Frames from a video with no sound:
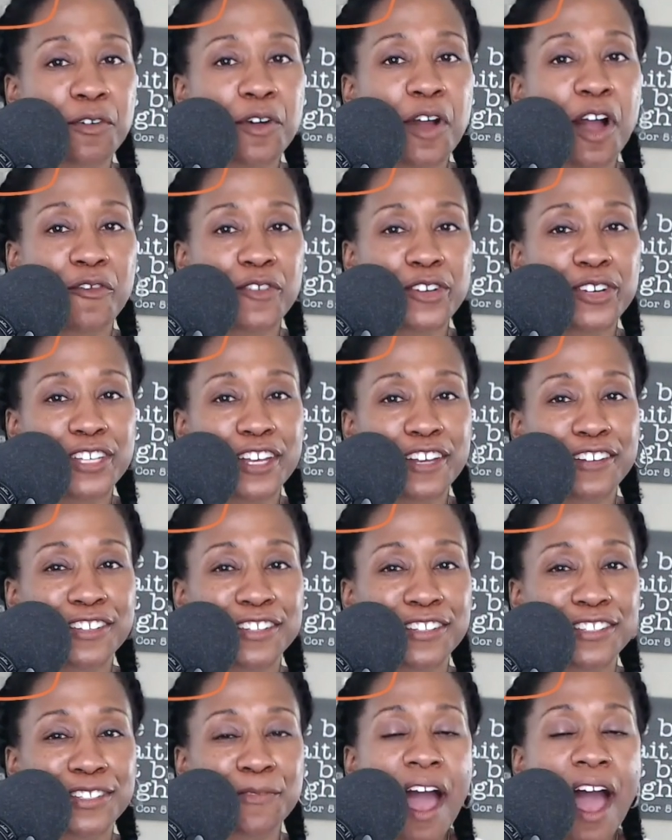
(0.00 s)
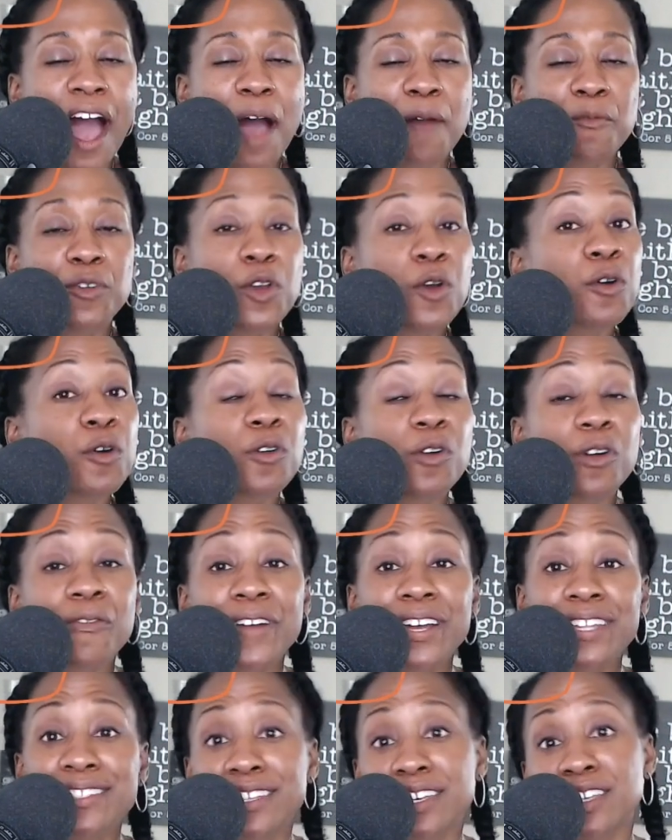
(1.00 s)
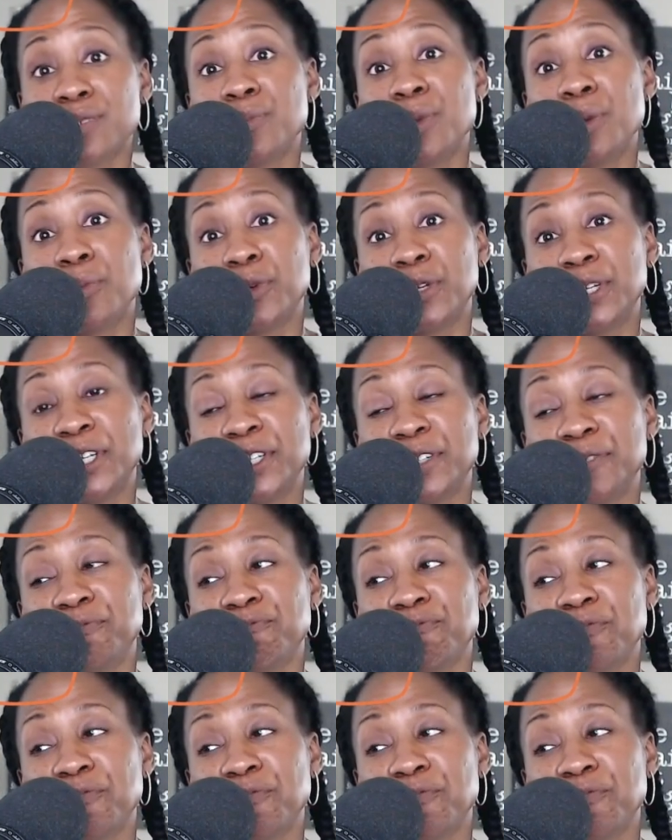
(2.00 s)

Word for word: conversations. Um, no glorified salespeople here.